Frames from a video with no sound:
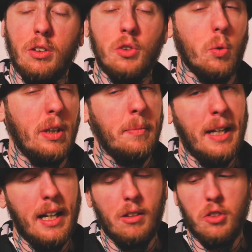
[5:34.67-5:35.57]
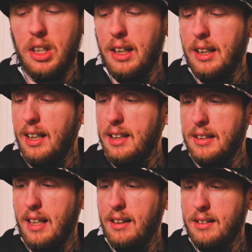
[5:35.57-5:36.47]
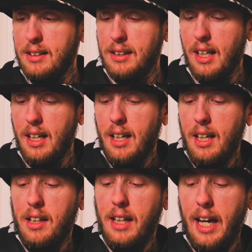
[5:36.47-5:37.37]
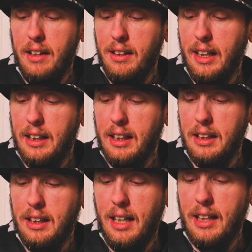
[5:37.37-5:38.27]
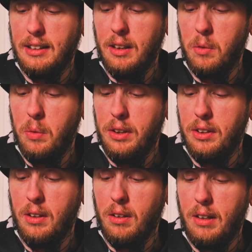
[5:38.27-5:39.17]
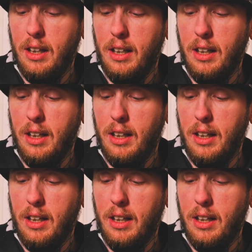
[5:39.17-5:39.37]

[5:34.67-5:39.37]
dream energy, in a sense. That, like, connecting with your